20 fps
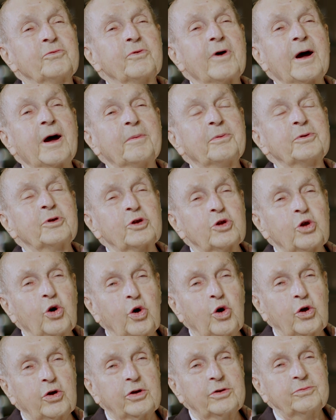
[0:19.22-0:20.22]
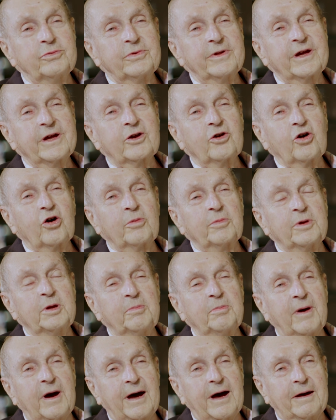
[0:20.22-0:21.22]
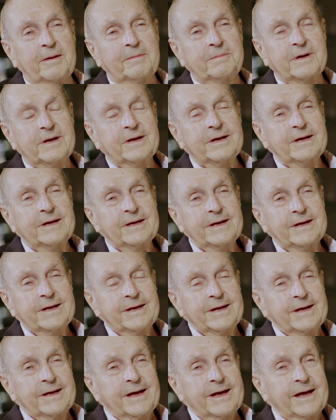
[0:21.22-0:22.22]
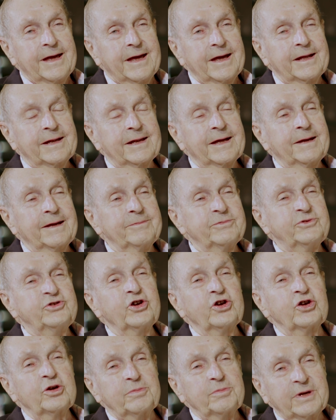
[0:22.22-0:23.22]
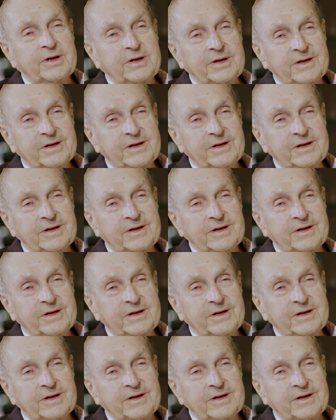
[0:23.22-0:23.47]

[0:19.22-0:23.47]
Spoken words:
Robert Lord. They call me Bob, and I'm chairman